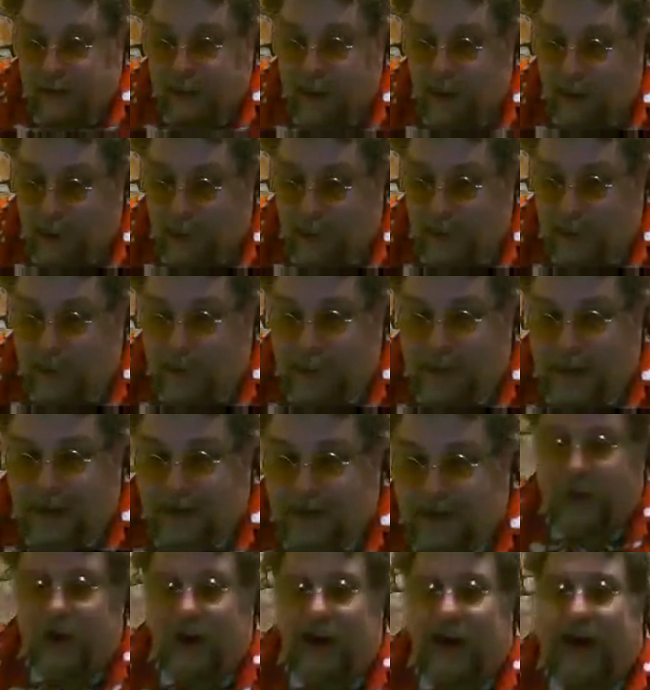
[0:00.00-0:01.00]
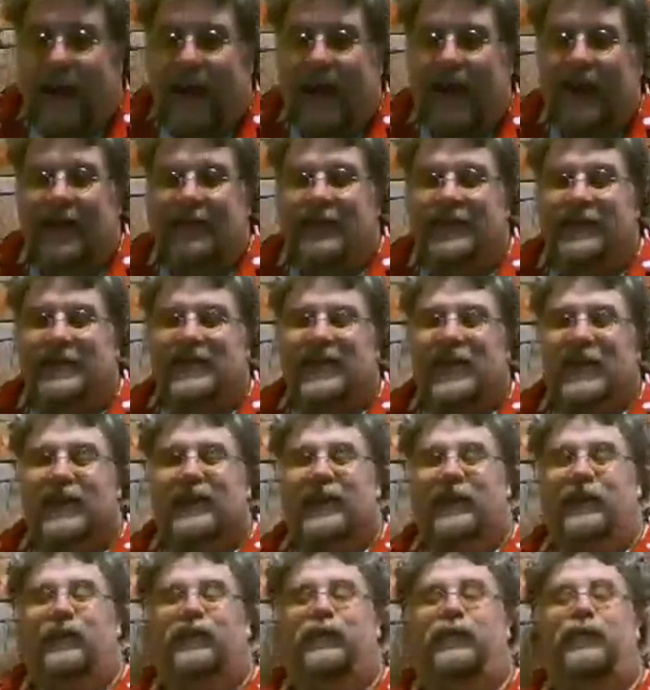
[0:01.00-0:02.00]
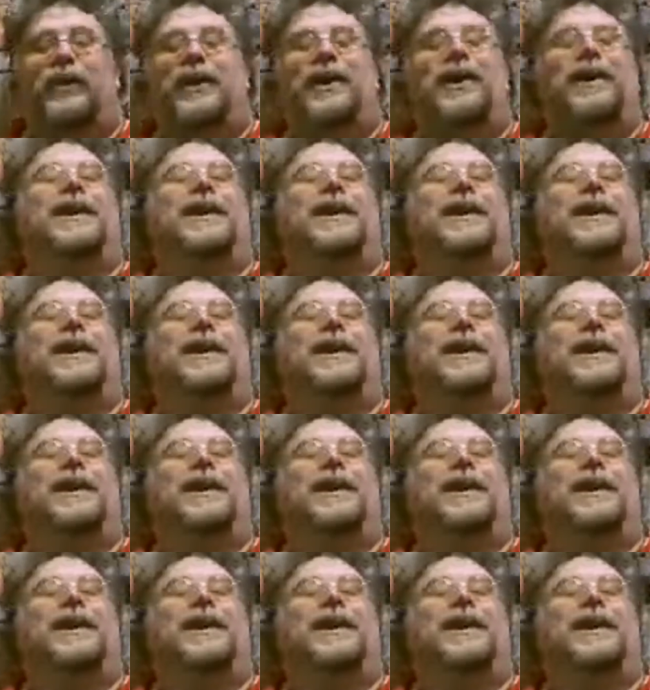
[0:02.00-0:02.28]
Told me means northern hands, southern